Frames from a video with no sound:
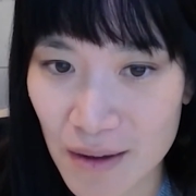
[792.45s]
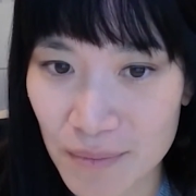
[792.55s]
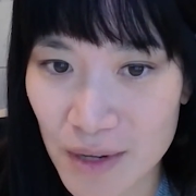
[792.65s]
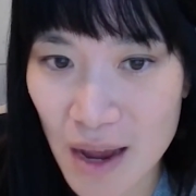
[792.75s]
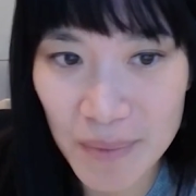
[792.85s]

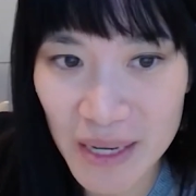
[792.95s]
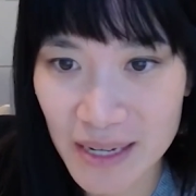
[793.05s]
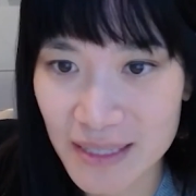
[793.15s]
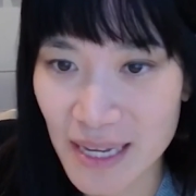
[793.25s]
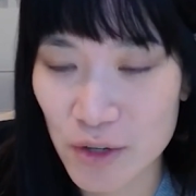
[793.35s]
not
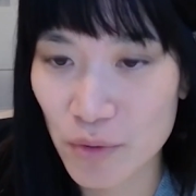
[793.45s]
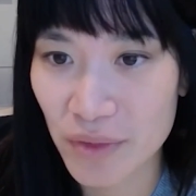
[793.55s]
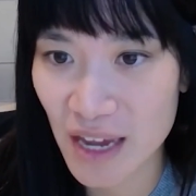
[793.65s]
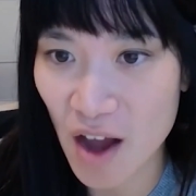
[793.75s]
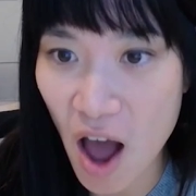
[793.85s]
because I don't
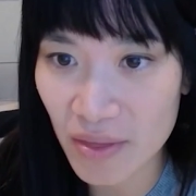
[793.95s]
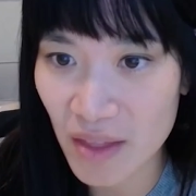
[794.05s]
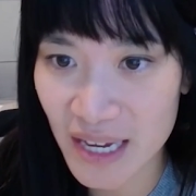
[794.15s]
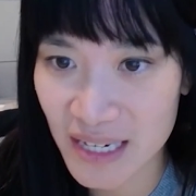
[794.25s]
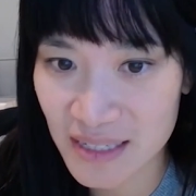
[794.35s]
think
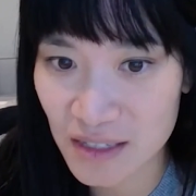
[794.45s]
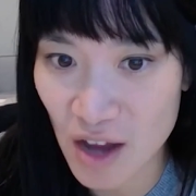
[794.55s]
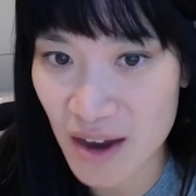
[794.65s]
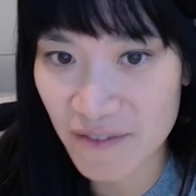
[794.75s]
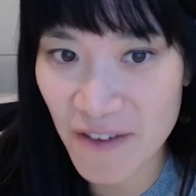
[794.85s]
online is
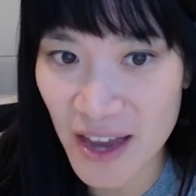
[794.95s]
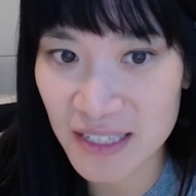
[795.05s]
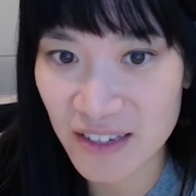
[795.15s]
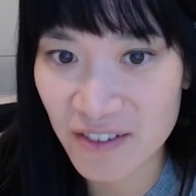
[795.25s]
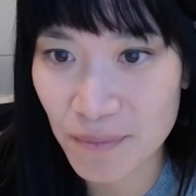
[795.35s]
not
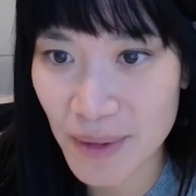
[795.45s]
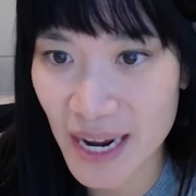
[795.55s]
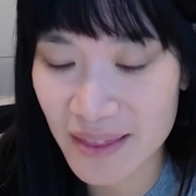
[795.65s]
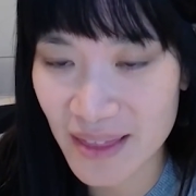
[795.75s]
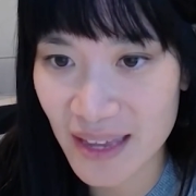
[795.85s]
effective, but
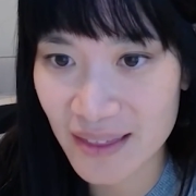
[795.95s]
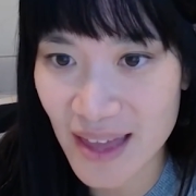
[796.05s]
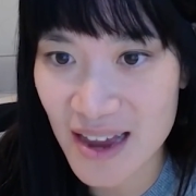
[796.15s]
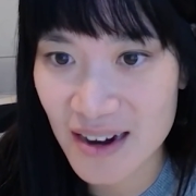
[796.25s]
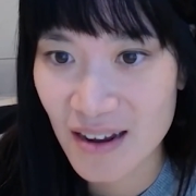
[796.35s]
I think
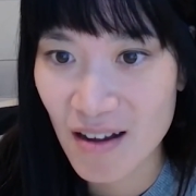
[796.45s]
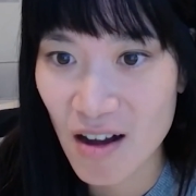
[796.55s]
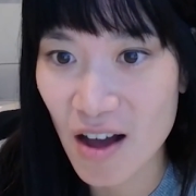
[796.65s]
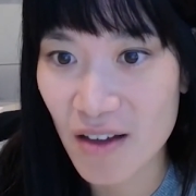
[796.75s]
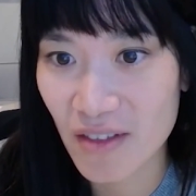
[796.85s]
that
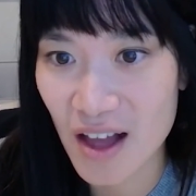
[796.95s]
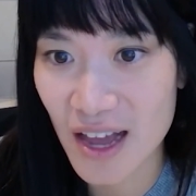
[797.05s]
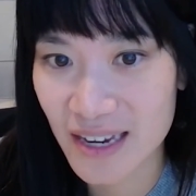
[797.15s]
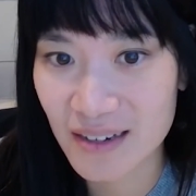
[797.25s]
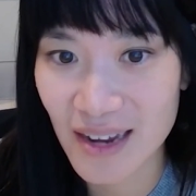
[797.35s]

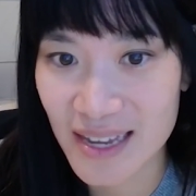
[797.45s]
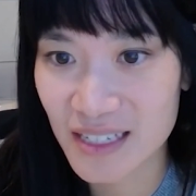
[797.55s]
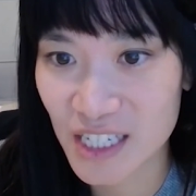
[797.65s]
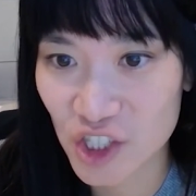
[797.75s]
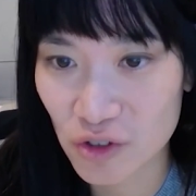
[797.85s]
online and
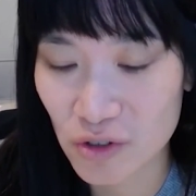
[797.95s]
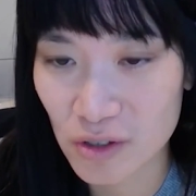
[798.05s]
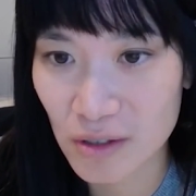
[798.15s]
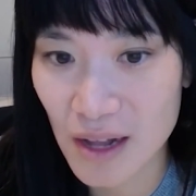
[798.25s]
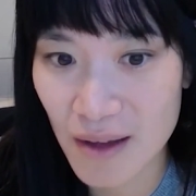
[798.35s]

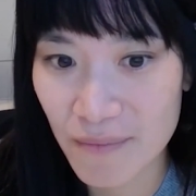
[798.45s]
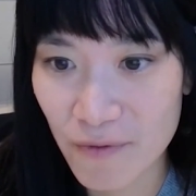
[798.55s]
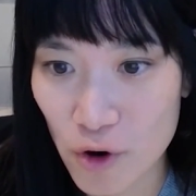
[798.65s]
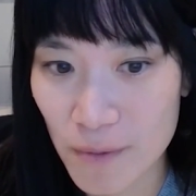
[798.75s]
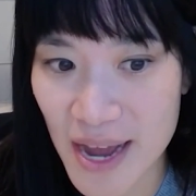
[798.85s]
digital
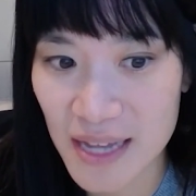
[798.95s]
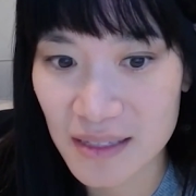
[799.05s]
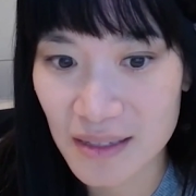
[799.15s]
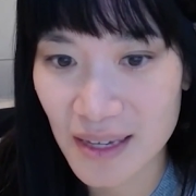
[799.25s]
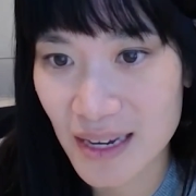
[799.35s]

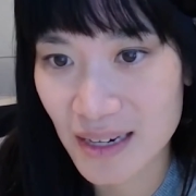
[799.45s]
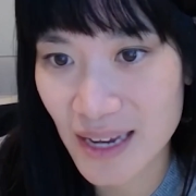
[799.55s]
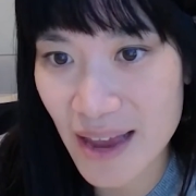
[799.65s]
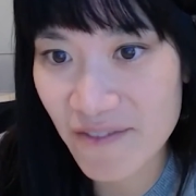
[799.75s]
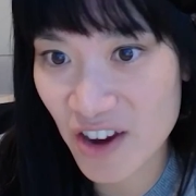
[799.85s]
formats can
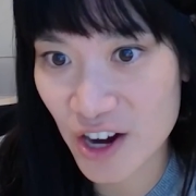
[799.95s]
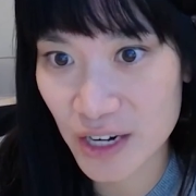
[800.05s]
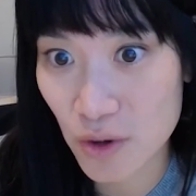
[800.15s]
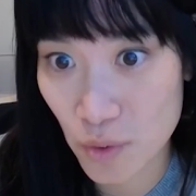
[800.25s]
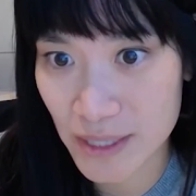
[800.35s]
get very
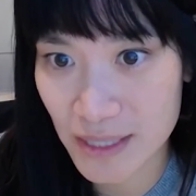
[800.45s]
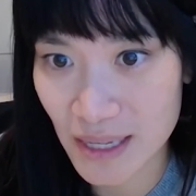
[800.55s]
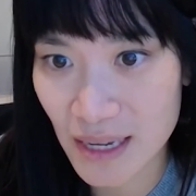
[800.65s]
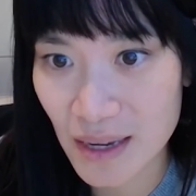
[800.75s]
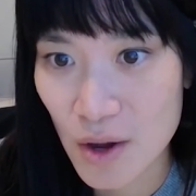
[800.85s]

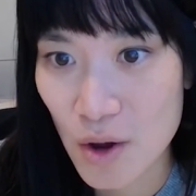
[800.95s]
noisy.